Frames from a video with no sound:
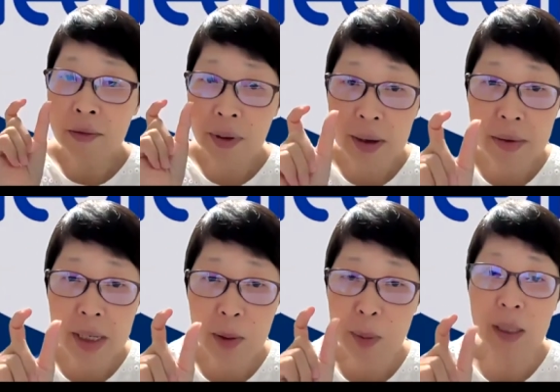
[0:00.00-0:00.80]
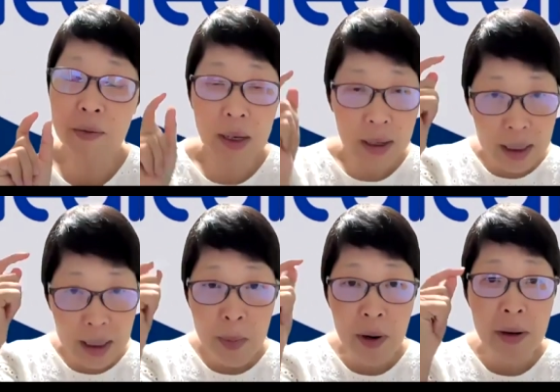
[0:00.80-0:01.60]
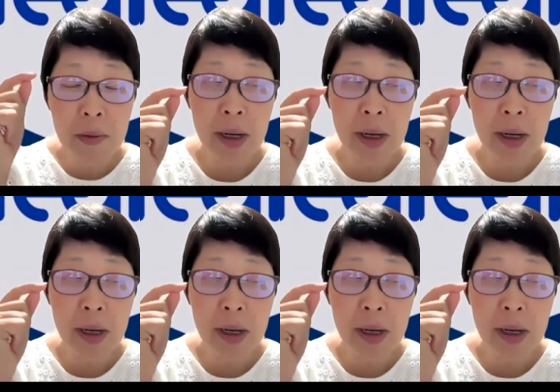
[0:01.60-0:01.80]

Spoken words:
very specifically brain